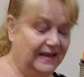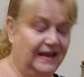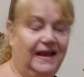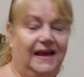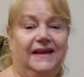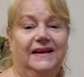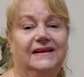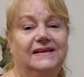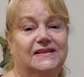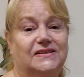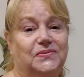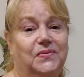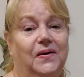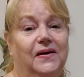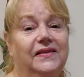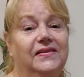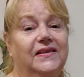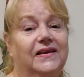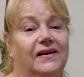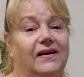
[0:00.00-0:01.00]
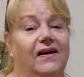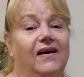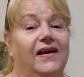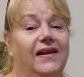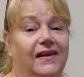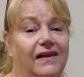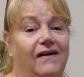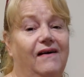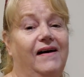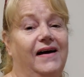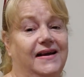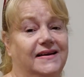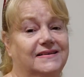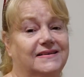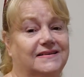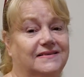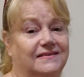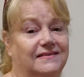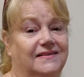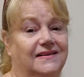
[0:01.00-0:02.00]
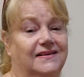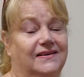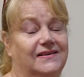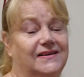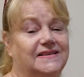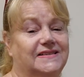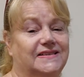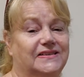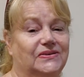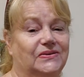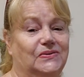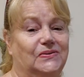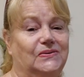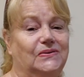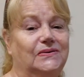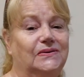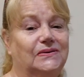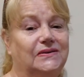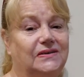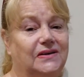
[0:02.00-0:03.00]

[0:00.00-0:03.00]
and it's one that I liked that I saw